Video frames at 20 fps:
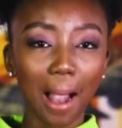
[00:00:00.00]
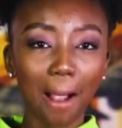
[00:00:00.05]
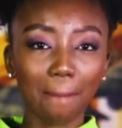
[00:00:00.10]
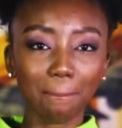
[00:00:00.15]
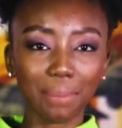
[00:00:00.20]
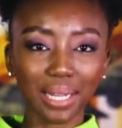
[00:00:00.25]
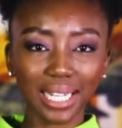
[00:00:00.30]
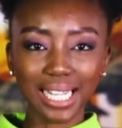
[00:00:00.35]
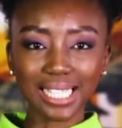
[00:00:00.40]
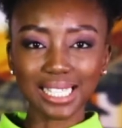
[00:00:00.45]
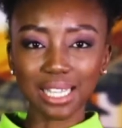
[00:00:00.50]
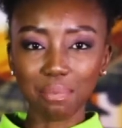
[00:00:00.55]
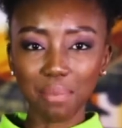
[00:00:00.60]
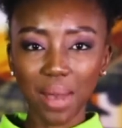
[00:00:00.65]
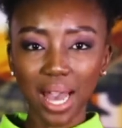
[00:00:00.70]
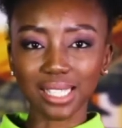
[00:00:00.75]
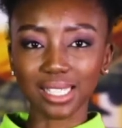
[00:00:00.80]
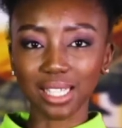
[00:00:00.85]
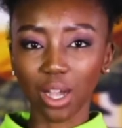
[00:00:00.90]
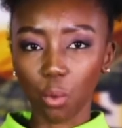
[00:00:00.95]
Palesa
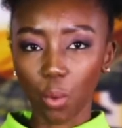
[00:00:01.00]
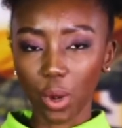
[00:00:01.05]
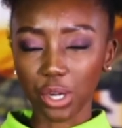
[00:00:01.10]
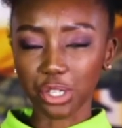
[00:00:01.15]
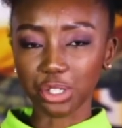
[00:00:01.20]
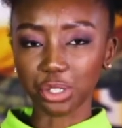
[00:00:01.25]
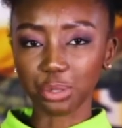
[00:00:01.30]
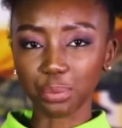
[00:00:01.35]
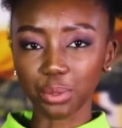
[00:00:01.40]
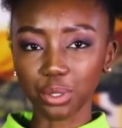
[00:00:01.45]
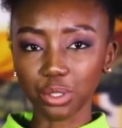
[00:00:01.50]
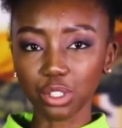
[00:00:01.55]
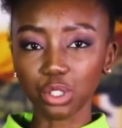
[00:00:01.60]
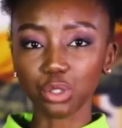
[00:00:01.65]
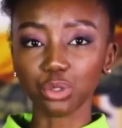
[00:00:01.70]
pads are washable,